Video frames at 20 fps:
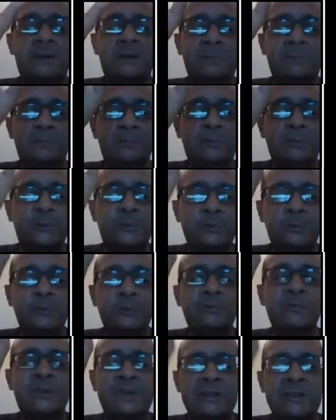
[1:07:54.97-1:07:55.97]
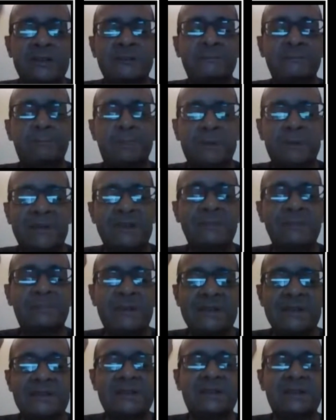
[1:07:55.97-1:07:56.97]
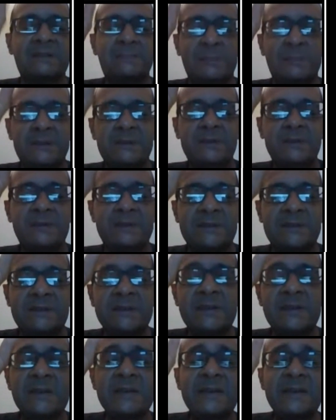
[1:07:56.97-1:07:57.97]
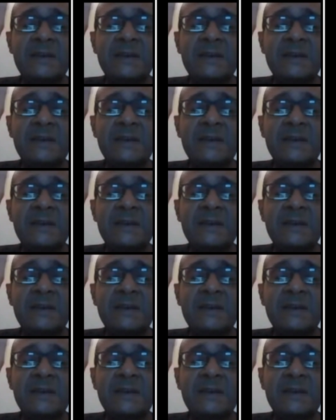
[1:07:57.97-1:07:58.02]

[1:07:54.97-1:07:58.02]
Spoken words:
improve his playmaking ability.